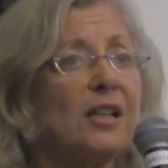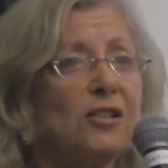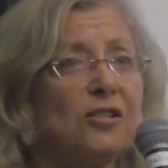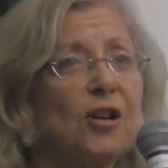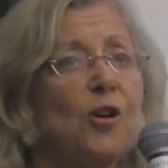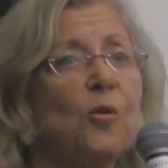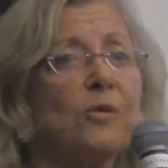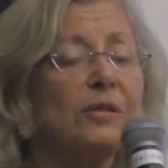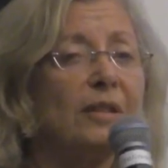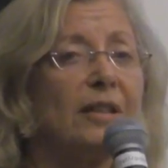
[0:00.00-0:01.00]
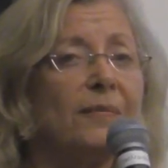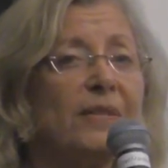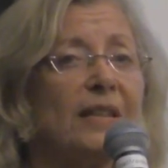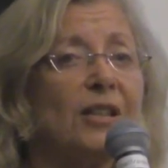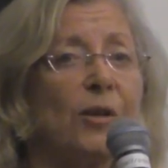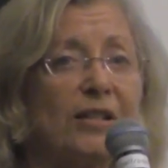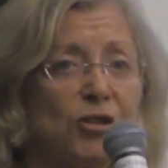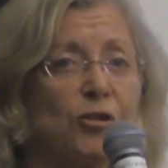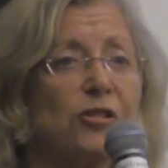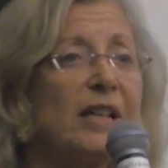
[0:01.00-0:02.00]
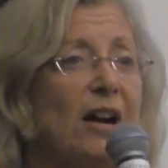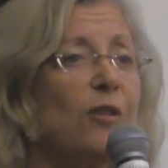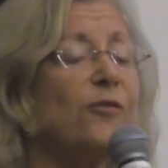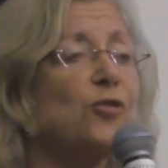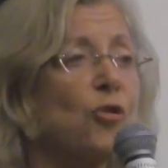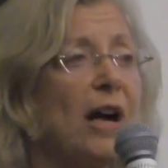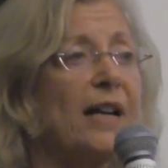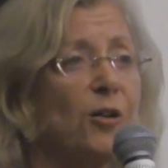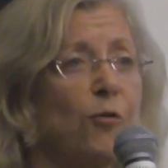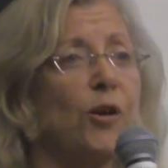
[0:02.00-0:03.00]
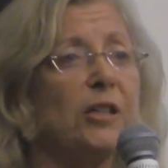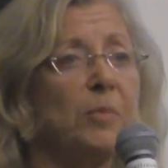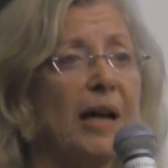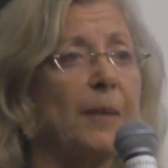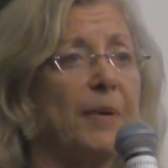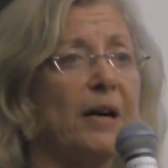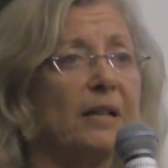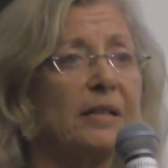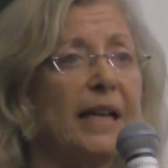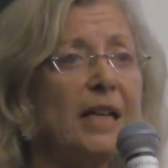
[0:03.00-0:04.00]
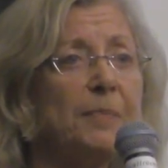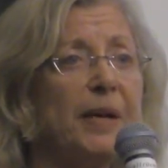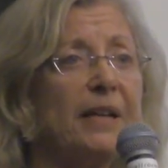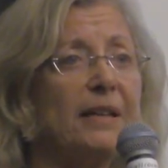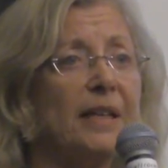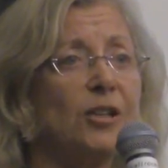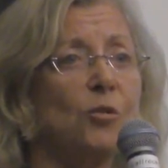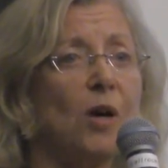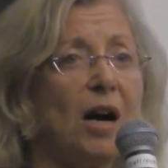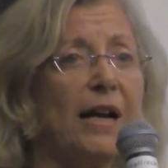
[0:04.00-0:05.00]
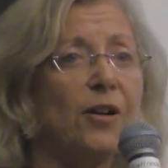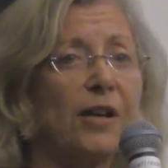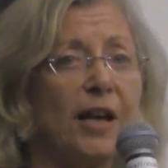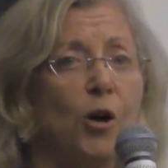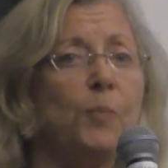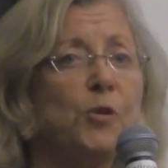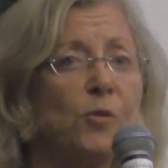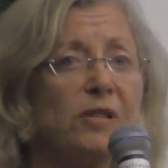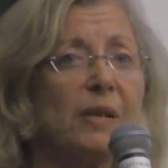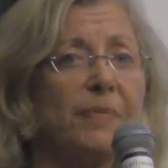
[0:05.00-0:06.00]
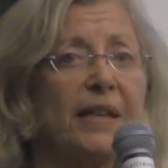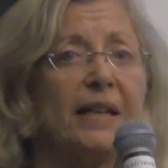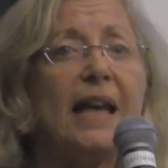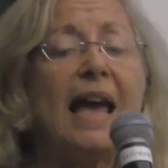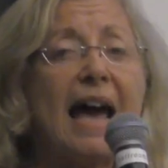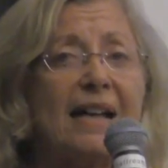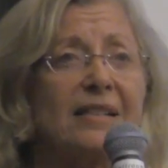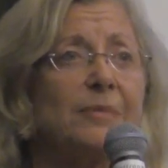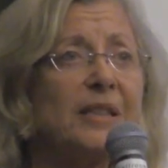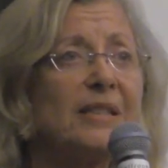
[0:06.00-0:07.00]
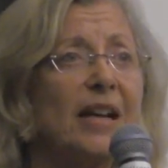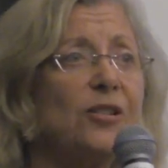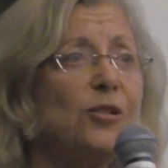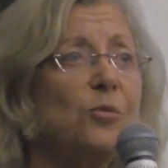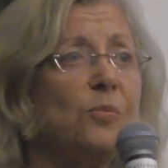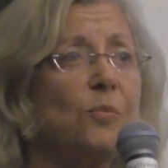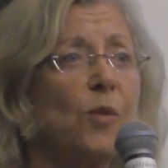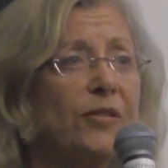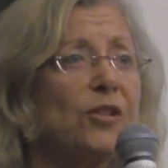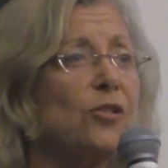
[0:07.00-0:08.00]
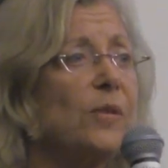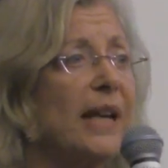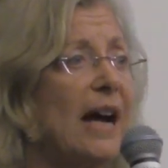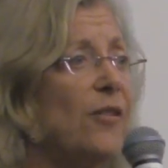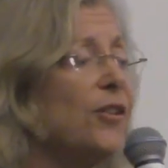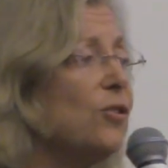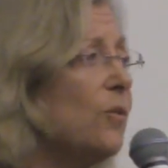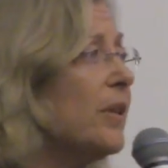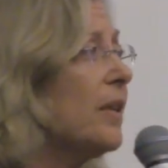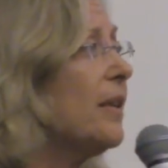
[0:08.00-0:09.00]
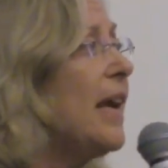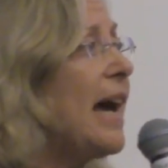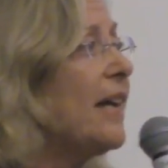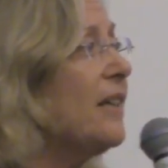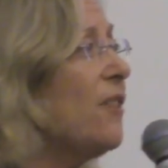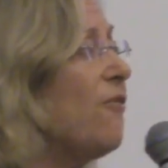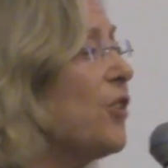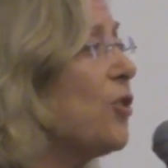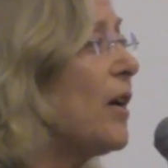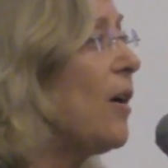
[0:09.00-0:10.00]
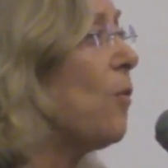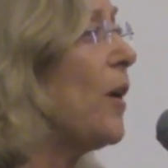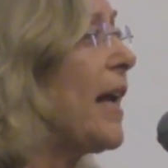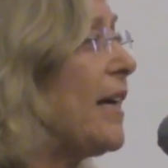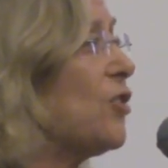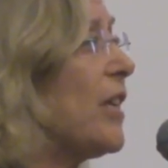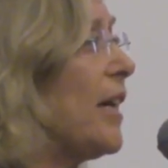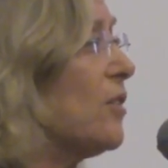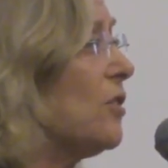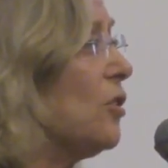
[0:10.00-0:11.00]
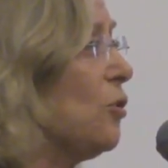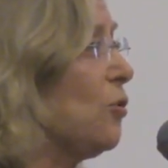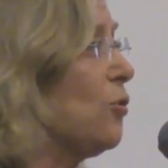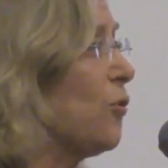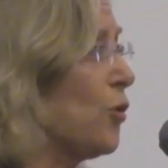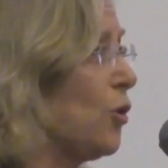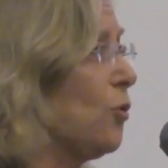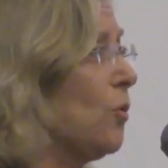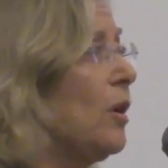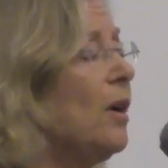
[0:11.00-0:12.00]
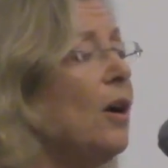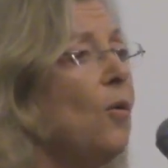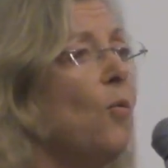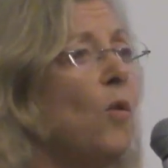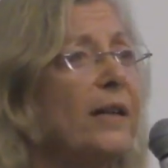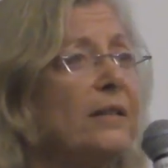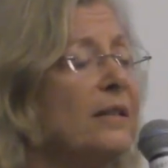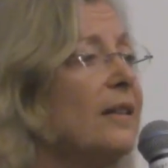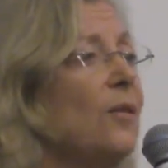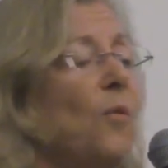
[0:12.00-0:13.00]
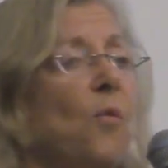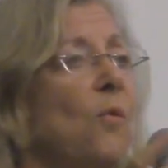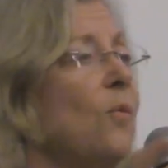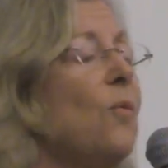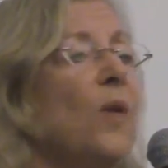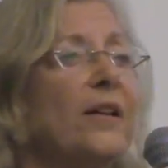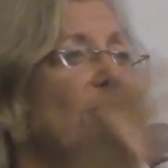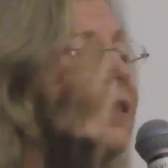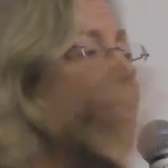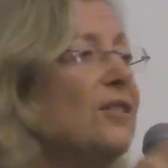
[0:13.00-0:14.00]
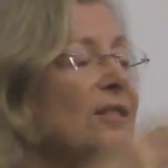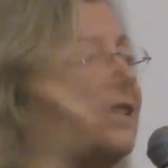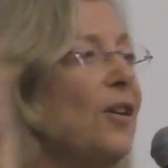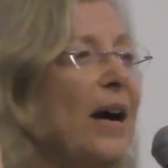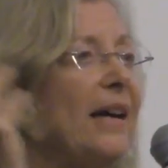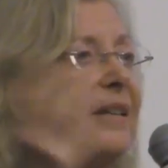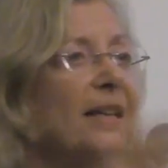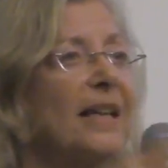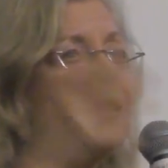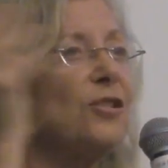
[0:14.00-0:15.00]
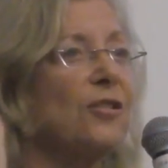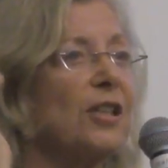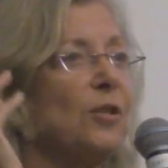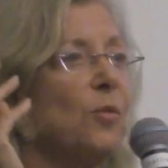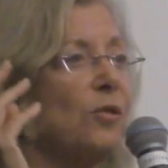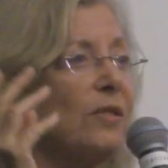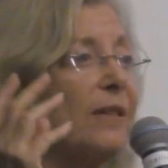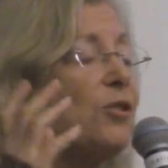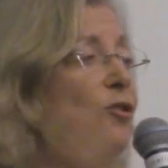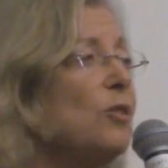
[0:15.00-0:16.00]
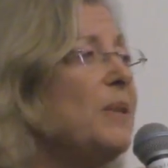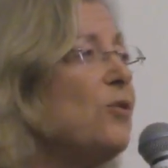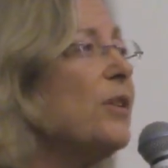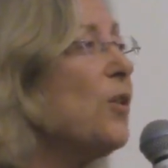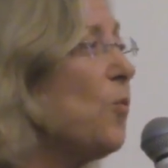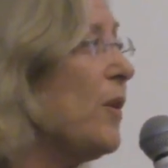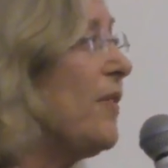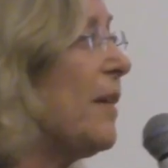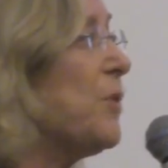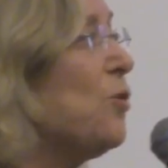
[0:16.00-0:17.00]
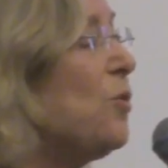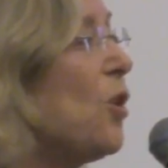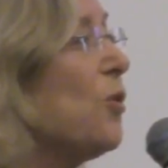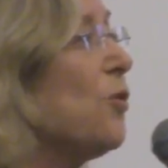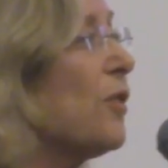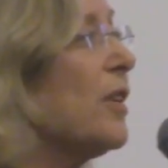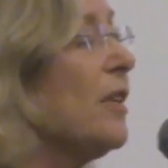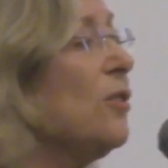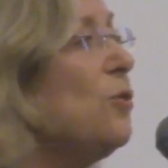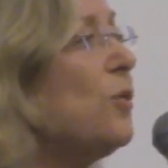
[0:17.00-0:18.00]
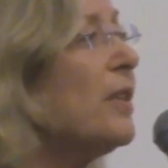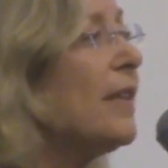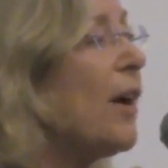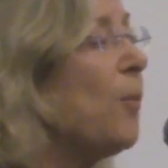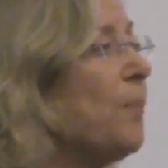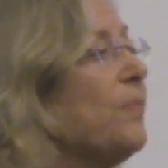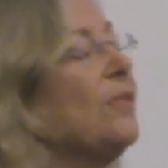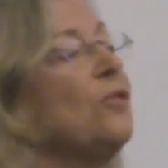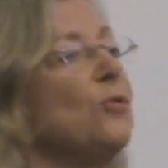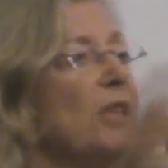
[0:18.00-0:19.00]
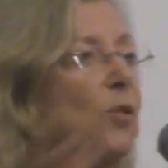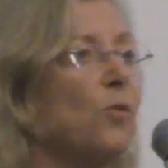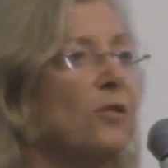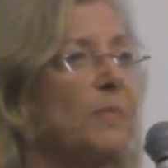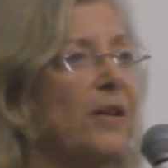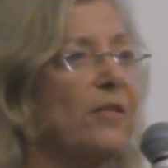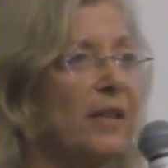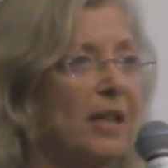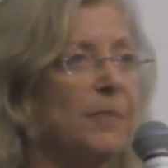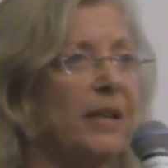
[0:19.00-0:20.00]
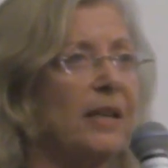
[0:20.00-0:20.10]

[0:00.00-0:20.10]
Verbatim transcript: So, you know, as yourself, try and avoid the black box. Anybody that you hire to help you with something, ask them to tell you what they're doing, how they're doing it. How did they figure out what hashtags to use for you? What, what are they, you know, how did they get to your keywords? And you should be doing it with them. You know your key, you can help do keywords better than anybody.